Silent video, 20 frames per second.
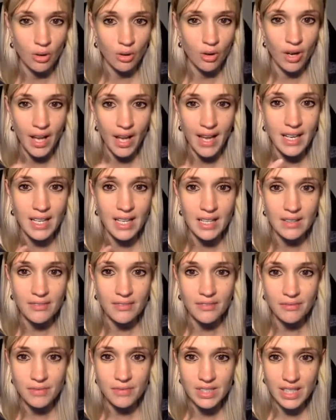or
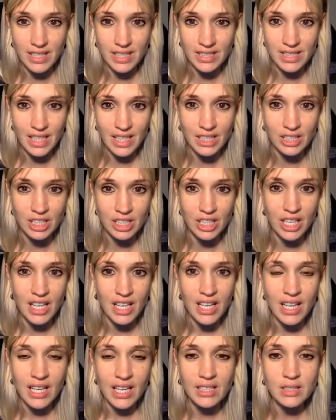any sensation,
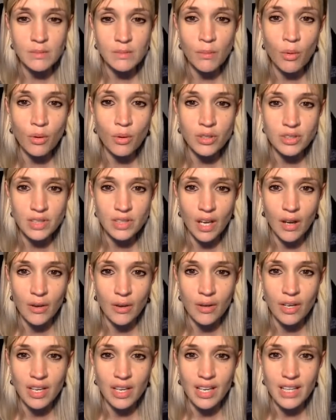it's more
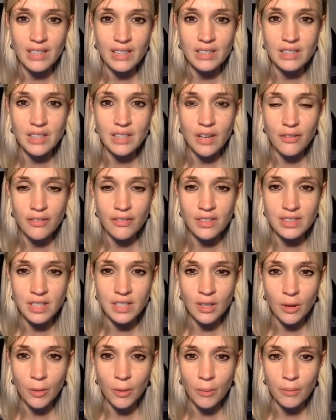so. It's so
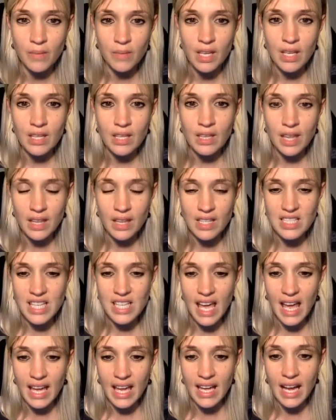physical. The other
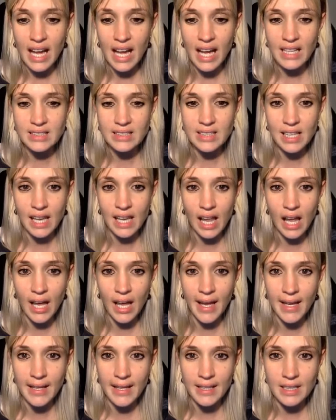day, I had to
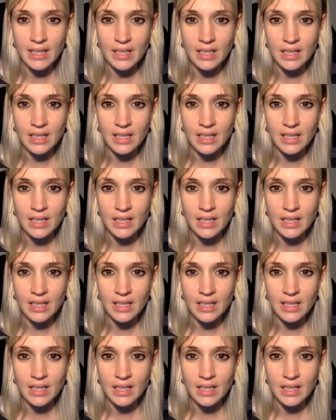lie.